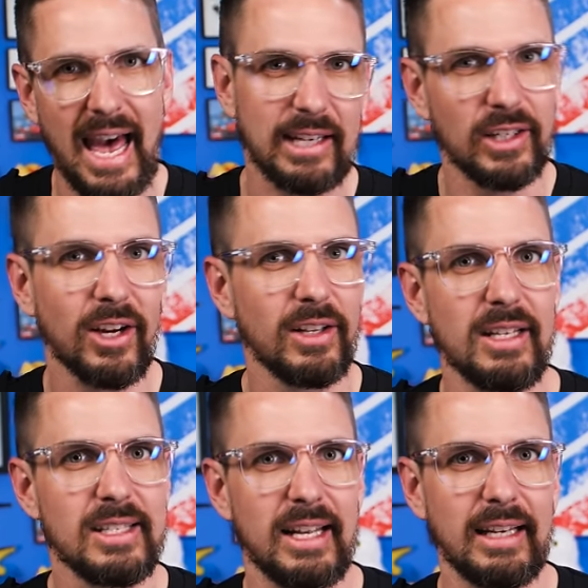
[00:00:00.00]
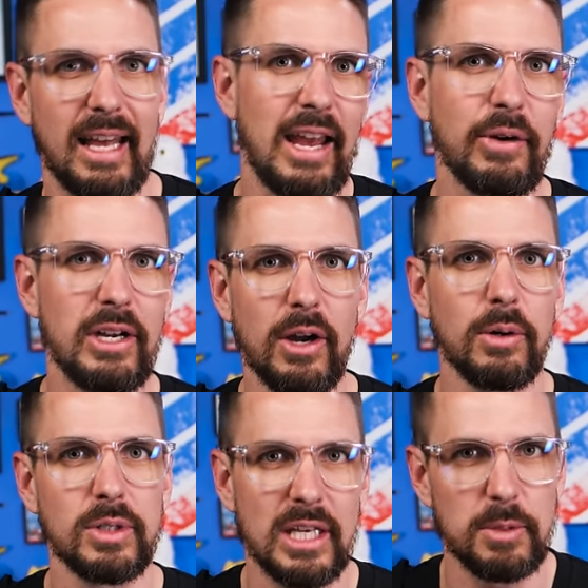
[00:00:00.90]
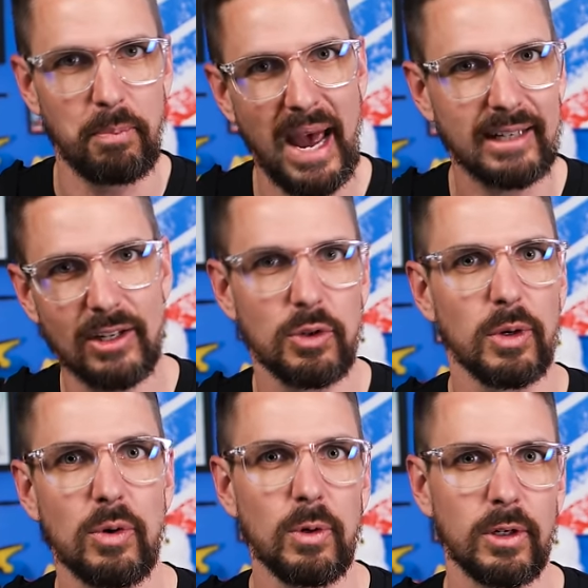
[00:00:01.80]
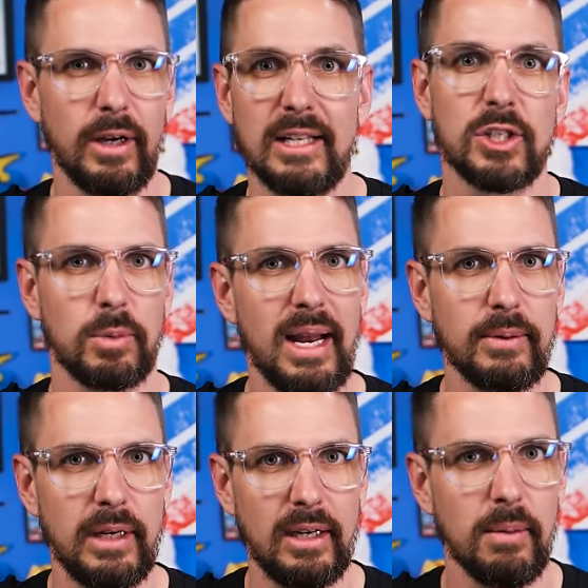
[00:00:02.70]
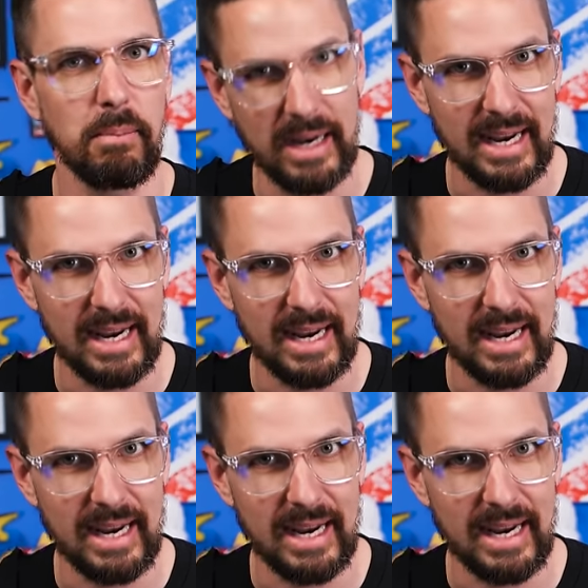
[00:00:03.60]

Acting on instinct, Harry knows he's backed into a corner and surrounded by